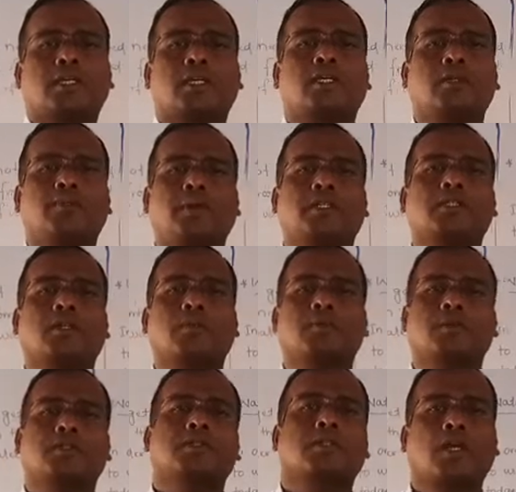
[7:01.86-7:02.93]
they are depending
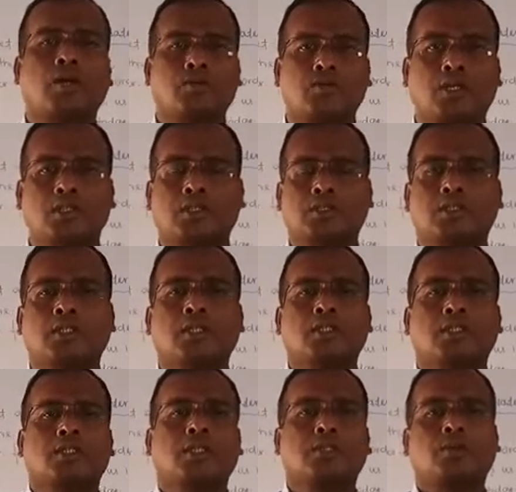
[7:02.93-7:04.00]
upon the groundwaters.
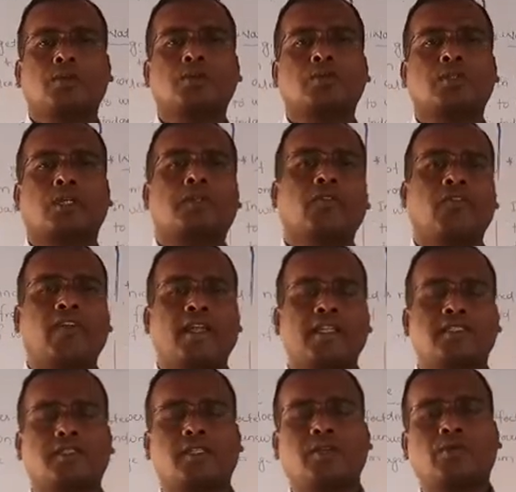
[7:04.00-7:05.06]
They will do that
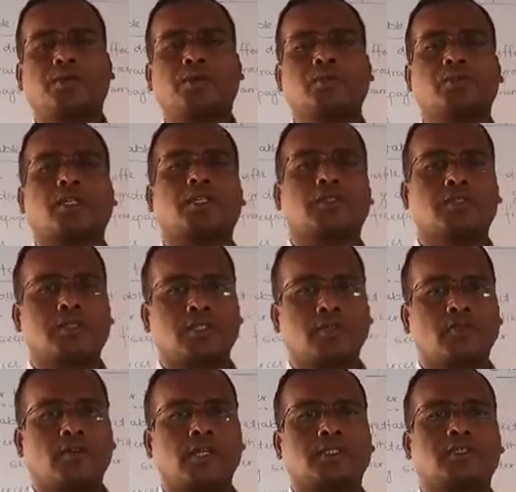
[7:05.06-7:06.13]
wells, they will do that tube
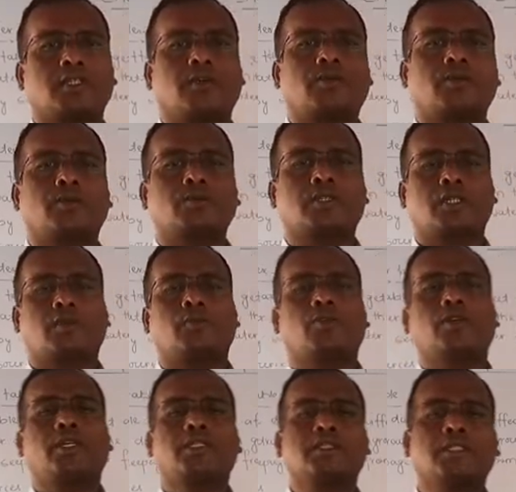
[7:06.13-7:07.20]
wells, they will do that
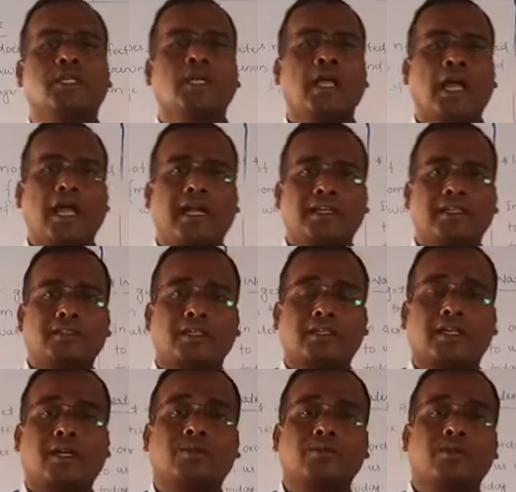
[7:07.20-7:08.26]
borings, and the
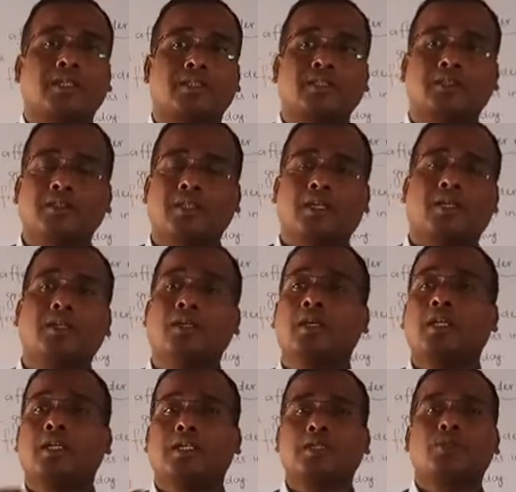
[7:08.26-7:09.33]
groundwaters they are
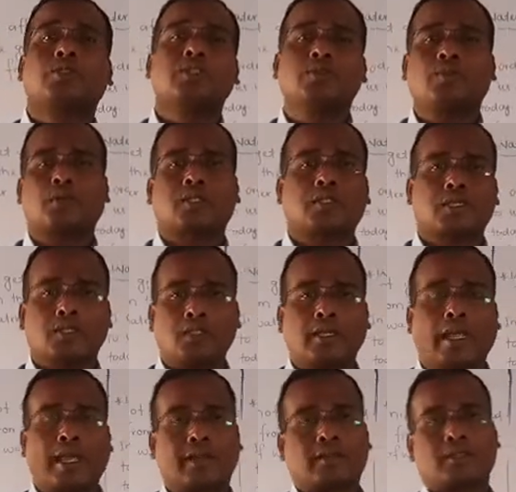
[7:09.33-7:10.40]
using for that
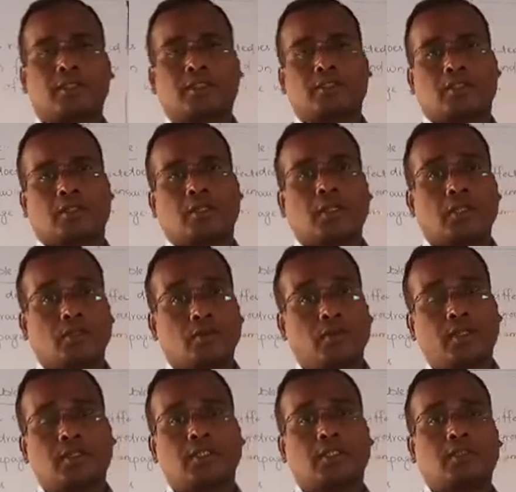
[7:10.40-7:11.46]
agriculture.
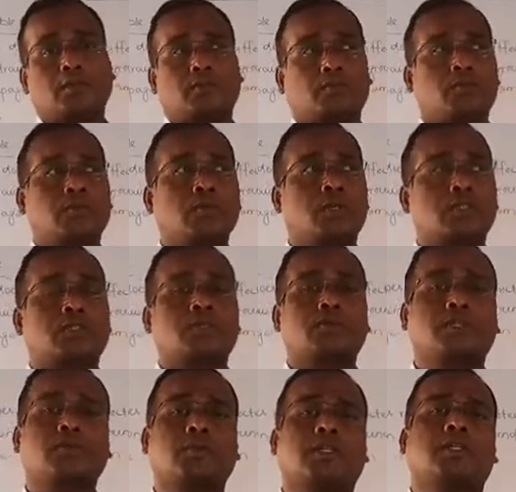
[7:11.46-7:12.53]
When that most of
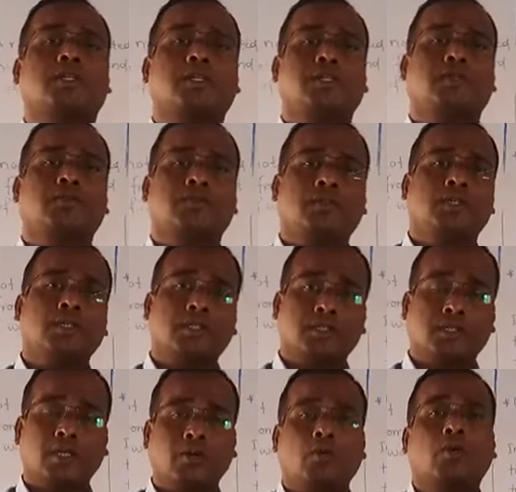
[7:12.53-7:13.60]
that water, if
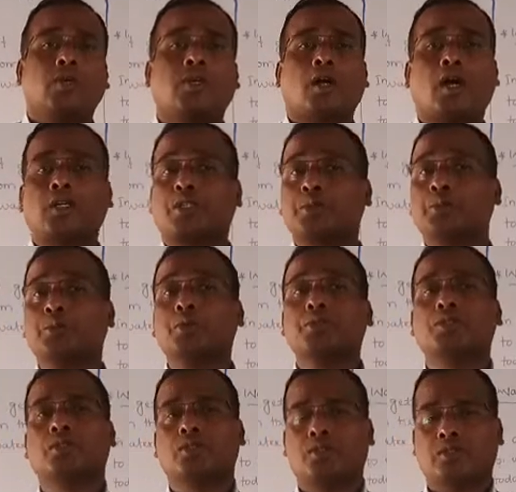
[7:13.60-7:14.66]
they will not
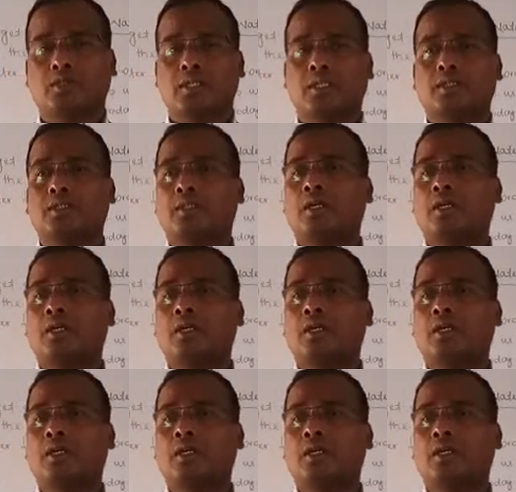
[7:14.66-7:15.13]
use that